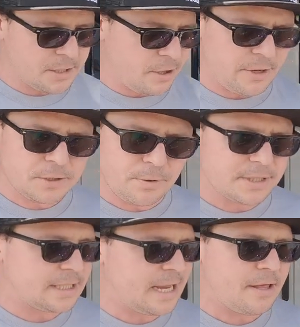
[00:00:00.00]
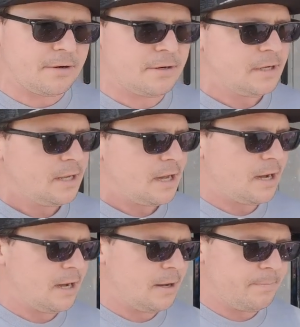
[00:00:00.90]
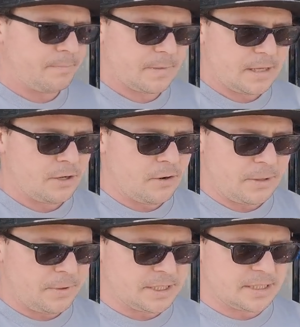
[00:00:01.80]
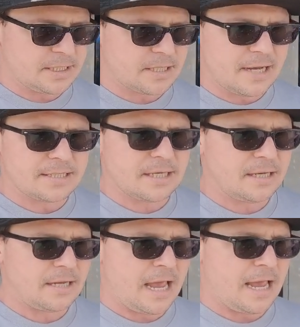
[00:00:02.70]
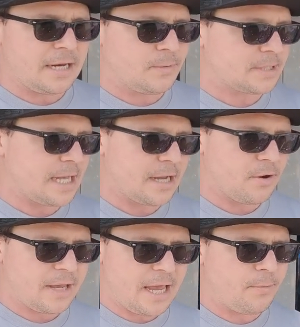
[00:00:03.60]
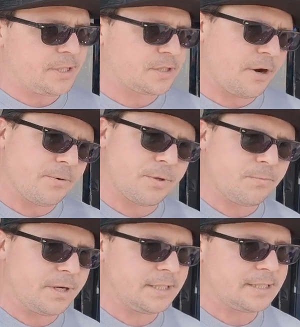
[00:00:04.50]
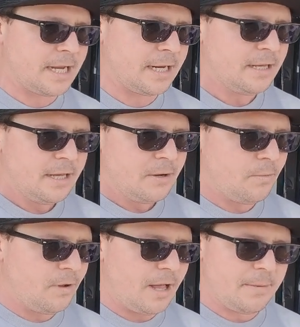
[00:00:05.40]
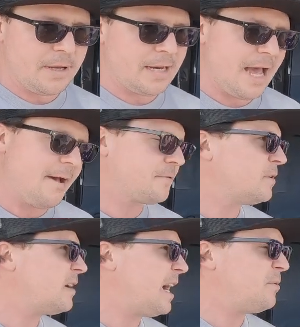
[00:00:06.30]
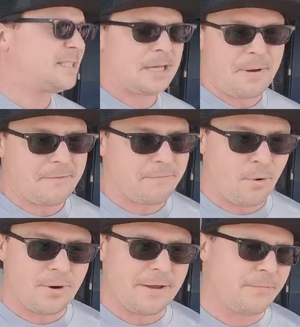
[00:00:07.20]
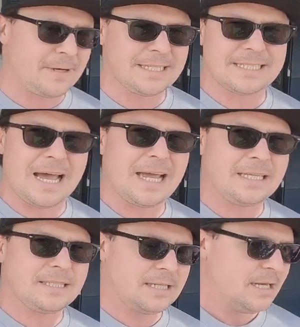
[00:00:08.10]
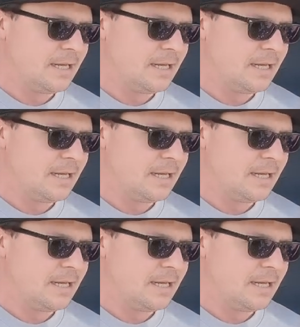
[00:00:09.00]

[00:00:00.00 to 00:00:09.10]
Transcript: and Curtis worked together, you know, and we just discussed it, and it was like, okay, we started with one design. Well, I mean, after I would say about 4 different designs,